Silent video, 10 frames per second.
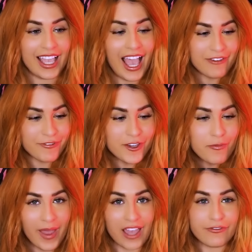I feel
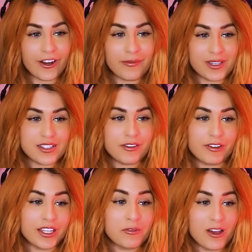bad for him because he
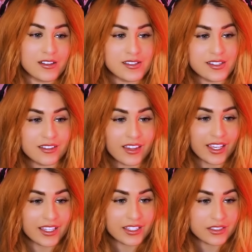really wants to,
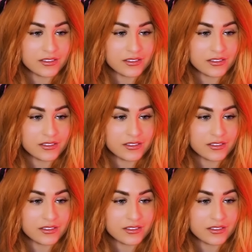like. It's